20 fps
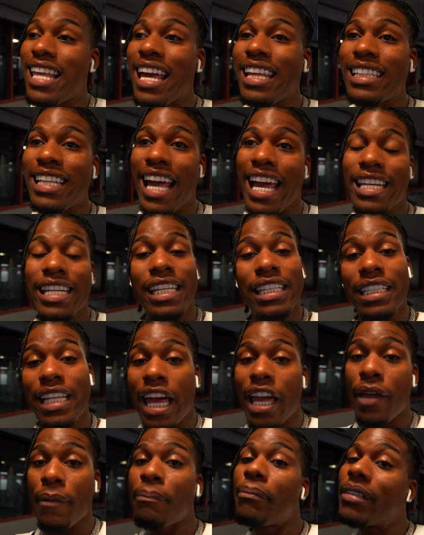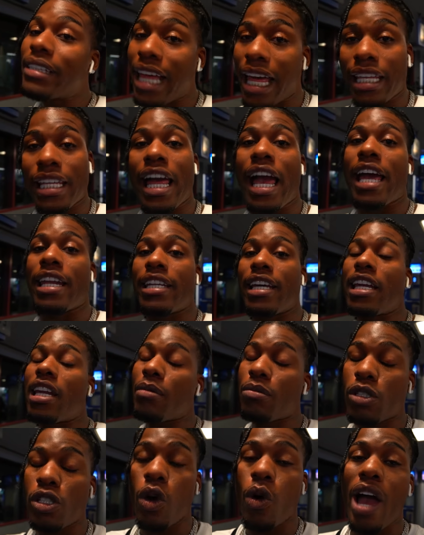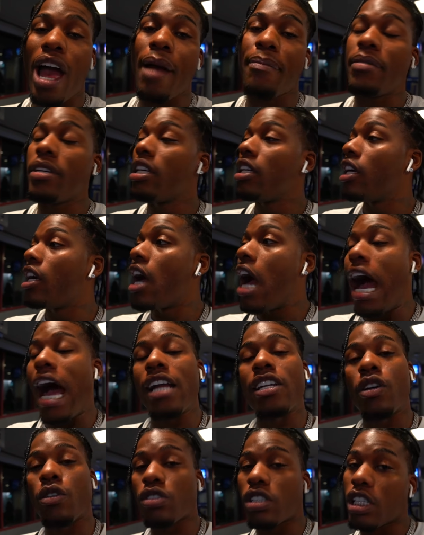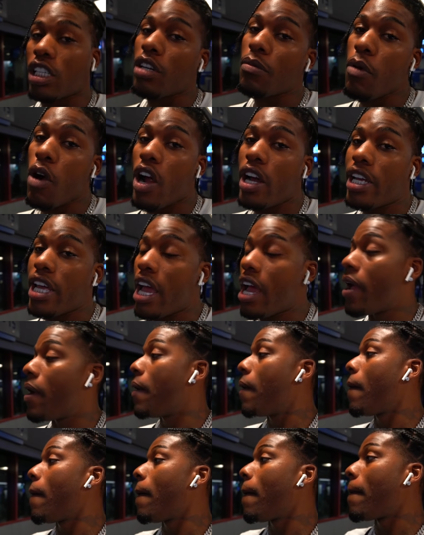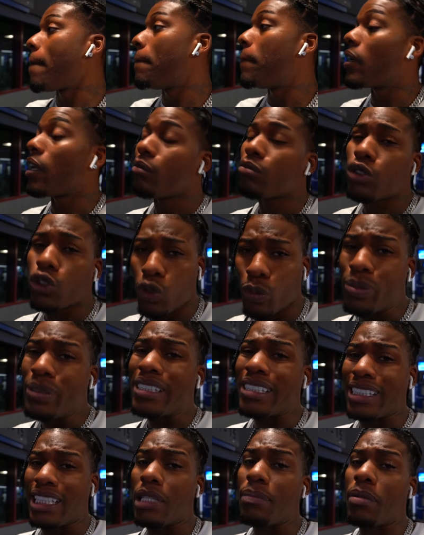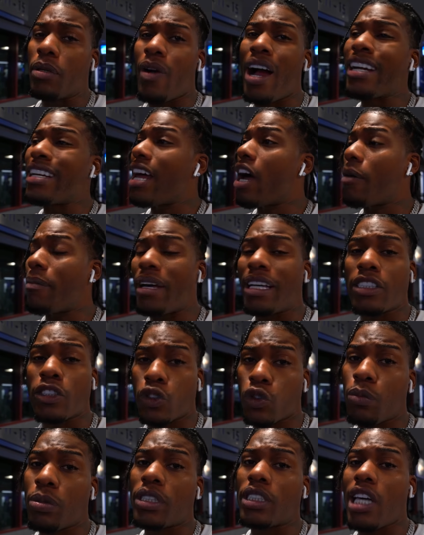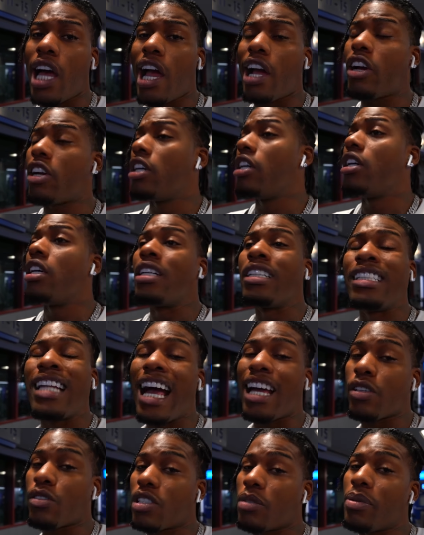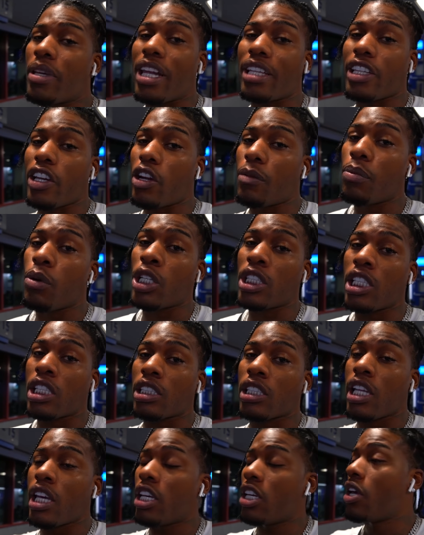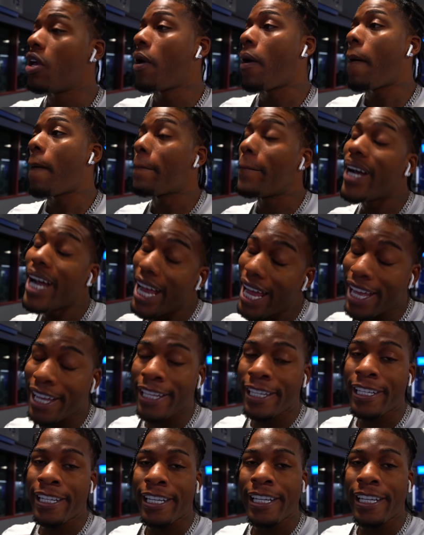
they landed late, but they landed, and I'm so happy. I don't see Kamari yet, but I'm super sleepy right now, man. Super tired. Not used to being at the airport this late, but hey,